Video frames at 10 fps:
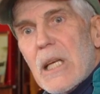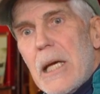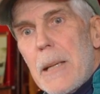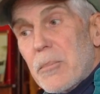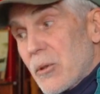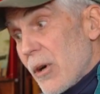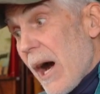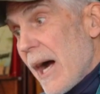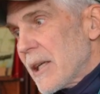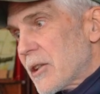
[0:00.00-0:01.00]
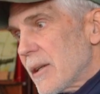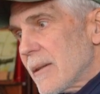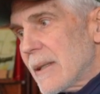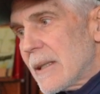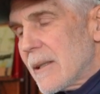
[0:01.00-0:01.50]
keep trying
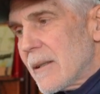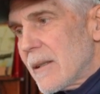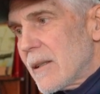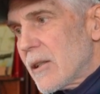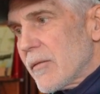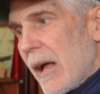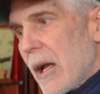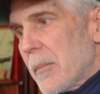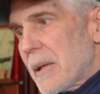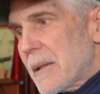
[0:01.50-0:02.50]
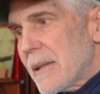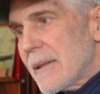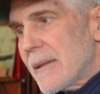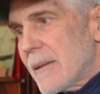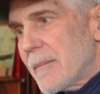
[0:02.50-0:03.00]
to develop a
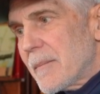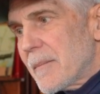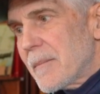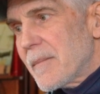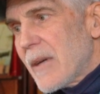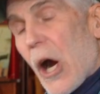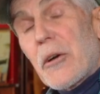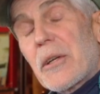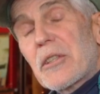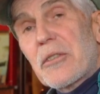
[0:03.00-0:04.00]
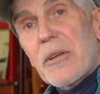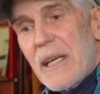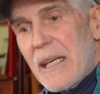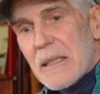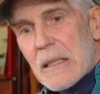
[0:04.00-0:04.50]

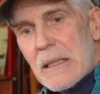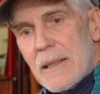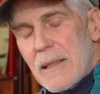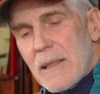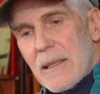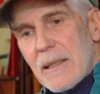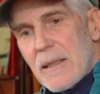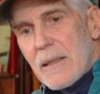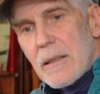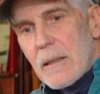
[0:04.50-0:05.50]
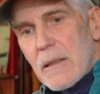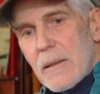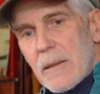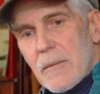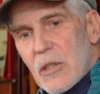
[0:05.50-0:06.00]
artistry and
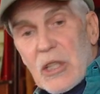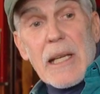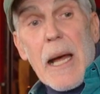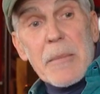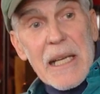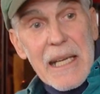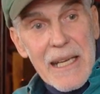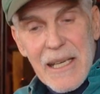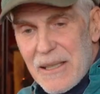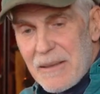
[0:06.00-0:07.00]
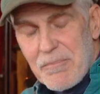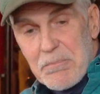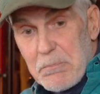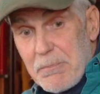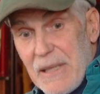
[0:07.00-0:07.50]
solemnity,
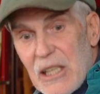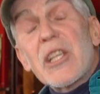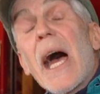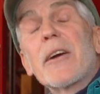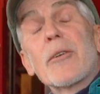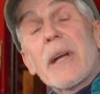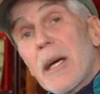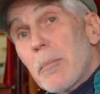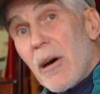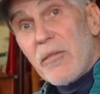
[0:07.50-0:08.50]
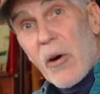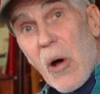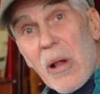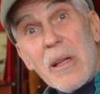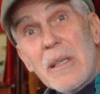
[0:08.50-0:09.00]
integrity above
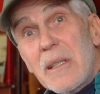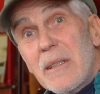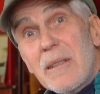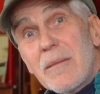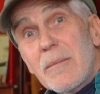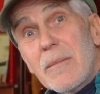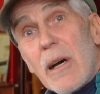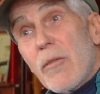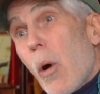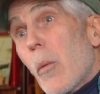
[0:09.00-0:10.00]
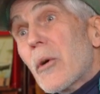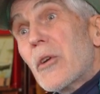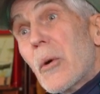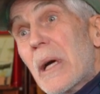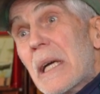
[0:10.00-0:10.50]
all of what we're
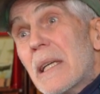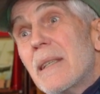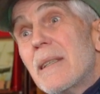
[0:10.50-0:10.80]
doing.